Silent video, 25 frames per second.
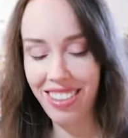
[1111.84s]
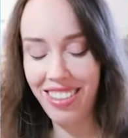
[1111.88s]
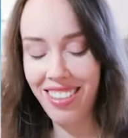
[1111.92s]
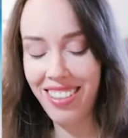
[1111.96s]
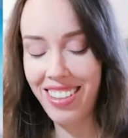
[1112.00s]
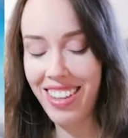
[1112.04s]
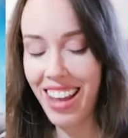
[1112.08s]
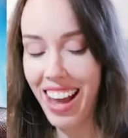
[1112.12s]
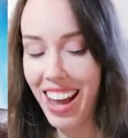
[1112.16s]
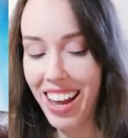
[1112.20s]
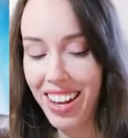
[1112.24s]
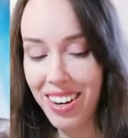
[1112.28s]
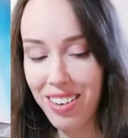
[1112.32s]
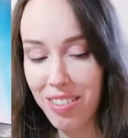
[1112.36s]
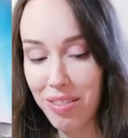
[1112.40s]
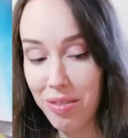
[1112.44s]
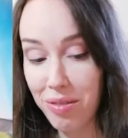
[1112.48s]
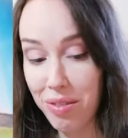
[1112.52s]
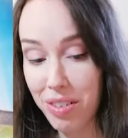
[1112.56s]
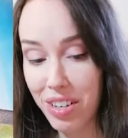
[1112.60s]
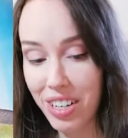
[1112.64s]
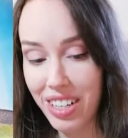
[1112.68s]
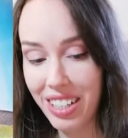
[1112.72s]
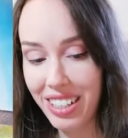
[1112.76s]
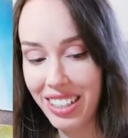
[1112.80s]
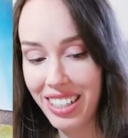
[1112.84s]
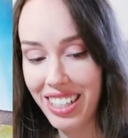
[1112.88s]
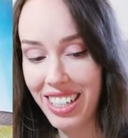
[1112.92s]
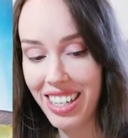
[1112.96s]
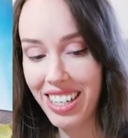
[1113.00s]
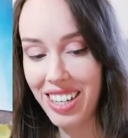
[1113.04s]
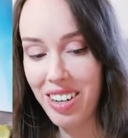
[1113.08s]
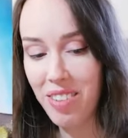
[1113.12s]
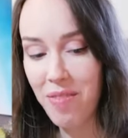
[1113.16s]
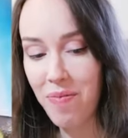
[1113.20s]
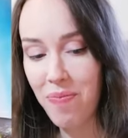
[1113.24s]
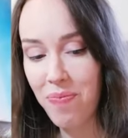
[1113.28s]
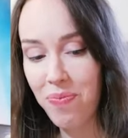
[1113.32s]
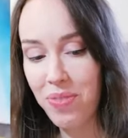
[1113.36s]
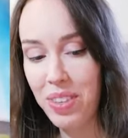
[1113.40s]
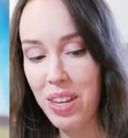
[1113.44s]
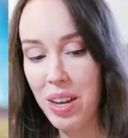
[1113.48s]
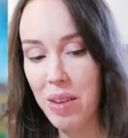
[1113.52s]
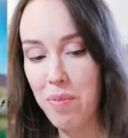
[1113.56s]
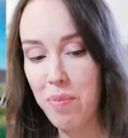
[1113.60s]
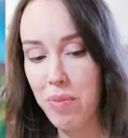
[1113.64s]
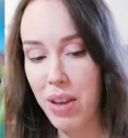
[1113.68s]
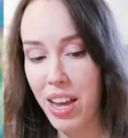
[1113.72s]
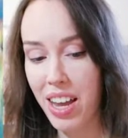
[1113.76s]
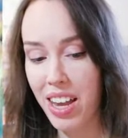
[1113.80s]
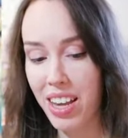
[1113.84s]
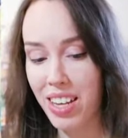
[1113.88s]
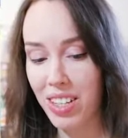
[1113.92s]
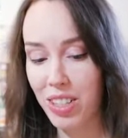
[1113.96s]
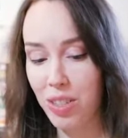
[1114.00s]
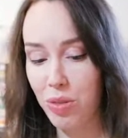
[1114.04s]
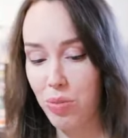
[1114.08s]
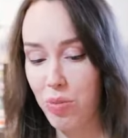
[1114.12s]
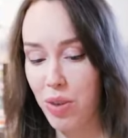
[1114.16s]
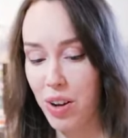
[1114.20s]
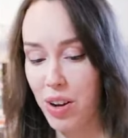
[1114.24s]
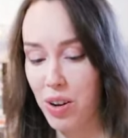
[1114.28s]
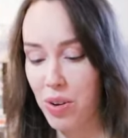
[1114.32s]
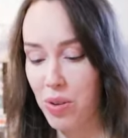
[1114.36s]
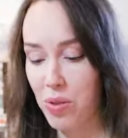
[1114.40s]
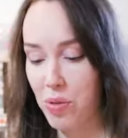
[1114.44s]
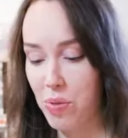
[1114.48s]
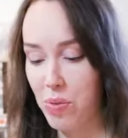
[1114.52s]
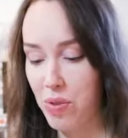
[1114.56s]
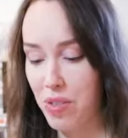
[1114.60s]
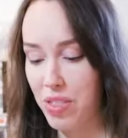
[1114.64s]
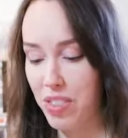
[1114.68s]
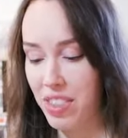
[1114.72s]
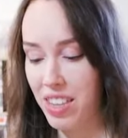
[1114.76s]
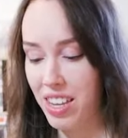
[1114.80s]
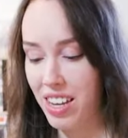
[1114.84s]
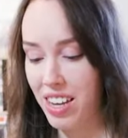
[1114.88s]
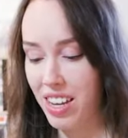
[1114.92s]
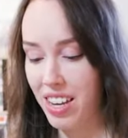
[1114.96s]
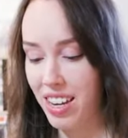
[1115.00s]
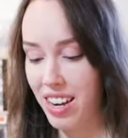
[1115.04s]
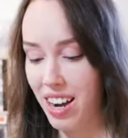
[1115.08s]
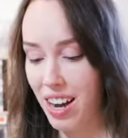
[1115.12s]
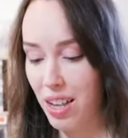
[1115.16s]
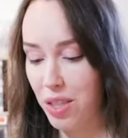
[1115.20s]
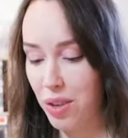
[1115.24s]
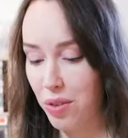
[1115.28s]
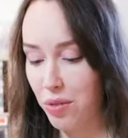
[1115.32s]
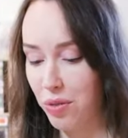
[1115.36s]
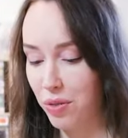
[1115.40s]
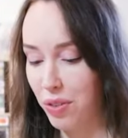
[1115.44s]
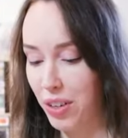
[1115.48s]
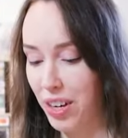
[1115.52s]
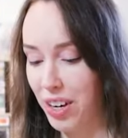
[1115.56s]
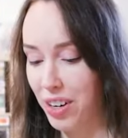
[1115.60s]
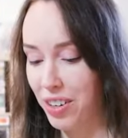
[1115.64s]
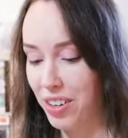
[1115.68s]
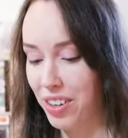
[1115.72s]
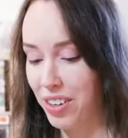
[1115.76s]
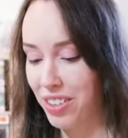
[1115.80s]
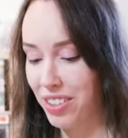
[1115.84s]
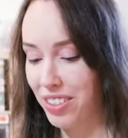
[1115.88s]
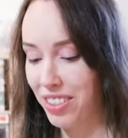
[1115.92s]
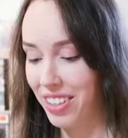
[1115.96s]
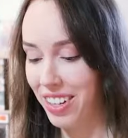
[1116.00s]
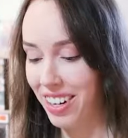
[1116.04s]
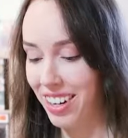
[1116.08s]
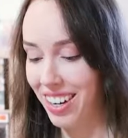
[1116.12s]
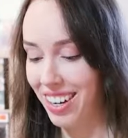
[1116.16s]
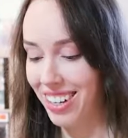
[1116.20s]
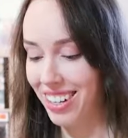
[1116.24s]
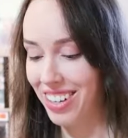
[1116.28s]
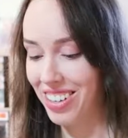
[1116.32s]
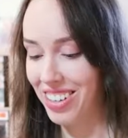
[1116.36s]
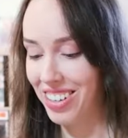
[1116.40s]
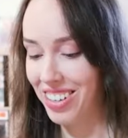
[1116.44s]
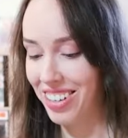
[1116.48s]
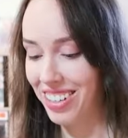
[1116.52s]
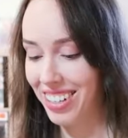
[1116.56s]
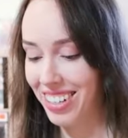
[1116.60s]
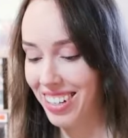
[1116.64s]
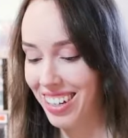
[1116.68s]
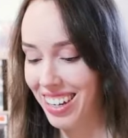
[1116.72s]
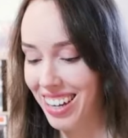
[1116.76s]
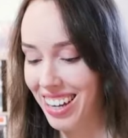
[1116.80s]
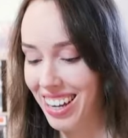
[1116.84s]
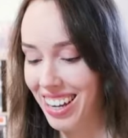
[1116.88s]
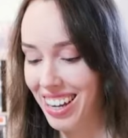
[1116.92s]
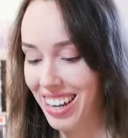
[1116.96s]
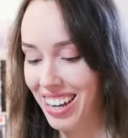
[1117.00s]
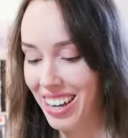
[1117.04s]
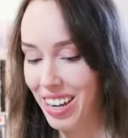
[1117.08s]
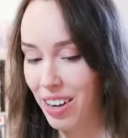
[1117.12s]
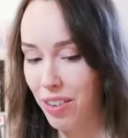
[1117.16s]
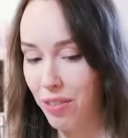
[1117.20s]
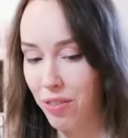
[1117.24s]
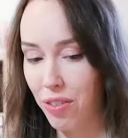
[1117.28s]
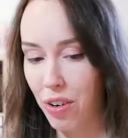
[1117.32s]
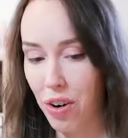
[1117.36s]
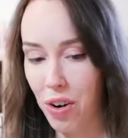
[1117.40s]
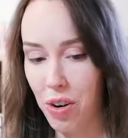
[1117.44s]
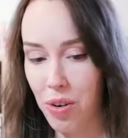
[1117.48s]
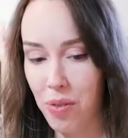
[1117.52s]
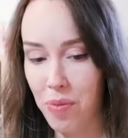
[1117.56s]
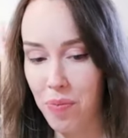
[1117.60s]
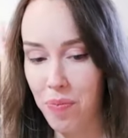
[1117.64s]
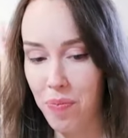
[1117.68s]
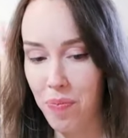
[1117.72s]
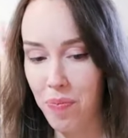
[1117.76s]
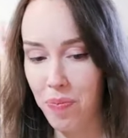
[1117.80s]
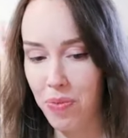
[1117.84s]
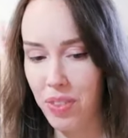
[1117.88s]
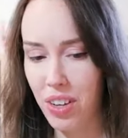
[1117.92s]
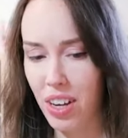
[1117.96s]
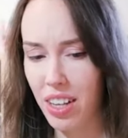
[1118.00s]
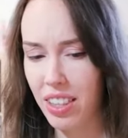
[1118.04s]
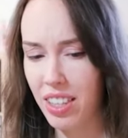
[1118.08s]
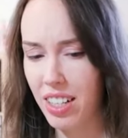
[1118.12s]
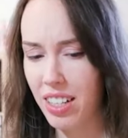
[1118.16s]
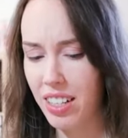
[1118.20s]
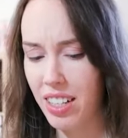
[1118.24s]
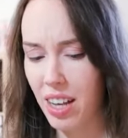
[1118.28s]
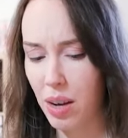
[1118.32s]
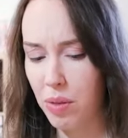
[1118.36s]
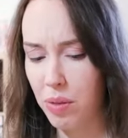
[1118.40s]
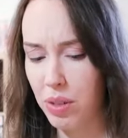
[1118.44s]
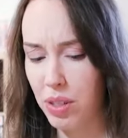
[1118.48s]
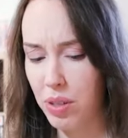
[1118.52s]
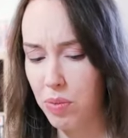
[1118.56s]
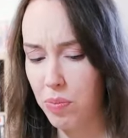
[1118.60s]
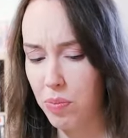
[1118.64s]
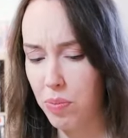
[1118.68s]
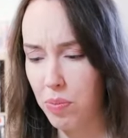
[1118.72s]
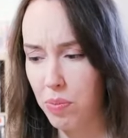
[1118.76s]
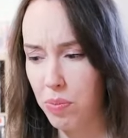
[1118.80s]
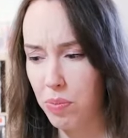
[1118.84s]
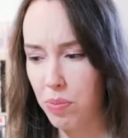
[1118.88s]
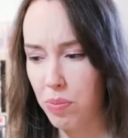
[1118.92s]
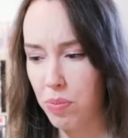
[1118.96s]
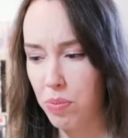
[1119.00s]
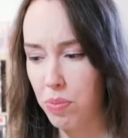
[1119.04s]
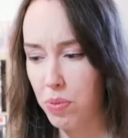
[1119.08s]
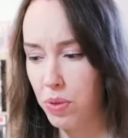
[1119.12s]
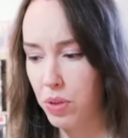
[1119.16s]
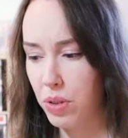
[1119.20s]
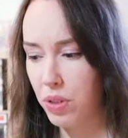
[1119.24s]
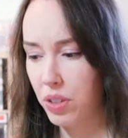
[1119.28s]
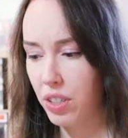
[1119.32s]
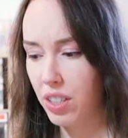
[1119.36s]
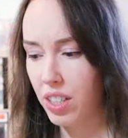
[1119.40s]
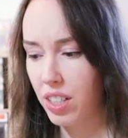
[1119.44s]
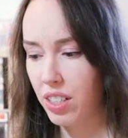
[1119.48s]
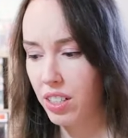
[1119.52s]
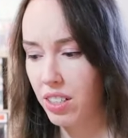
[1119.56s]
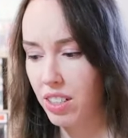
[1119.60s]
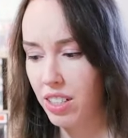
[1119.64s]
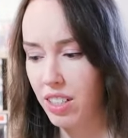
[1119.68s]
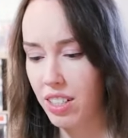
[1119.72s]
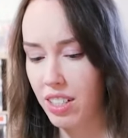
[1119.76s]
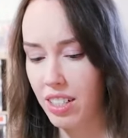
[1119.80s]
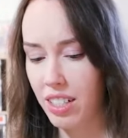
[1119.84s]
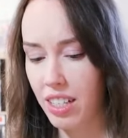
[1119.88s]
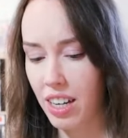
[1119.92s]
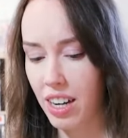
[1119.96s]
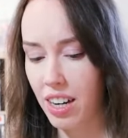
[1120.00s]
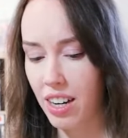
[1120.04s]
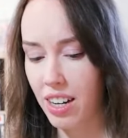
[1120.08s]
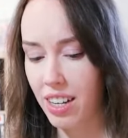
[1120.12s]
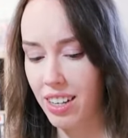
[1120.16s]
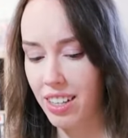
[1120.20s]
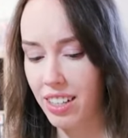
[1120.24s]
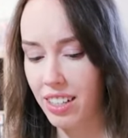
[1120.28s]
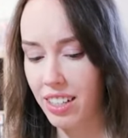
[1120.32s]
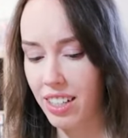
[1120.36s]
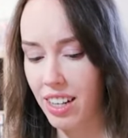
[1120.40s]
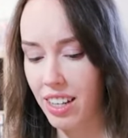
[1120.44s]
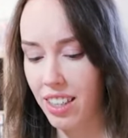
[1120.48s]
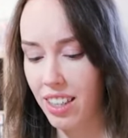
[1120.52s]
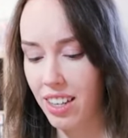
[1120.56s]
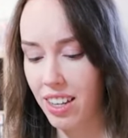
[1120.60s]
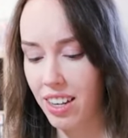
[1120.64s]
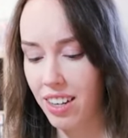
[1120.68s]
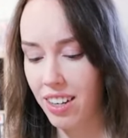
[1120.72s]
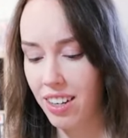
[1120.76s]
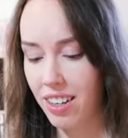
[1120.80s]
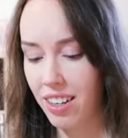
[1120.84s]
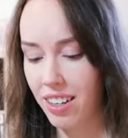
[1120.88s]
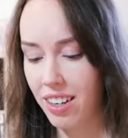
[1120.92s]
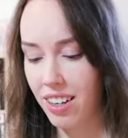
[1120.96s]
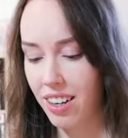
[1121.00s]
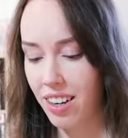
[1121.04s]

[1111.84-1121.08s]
that really pairs well with the other Flareon that I got from, I think that was Brilliant Stars, I think.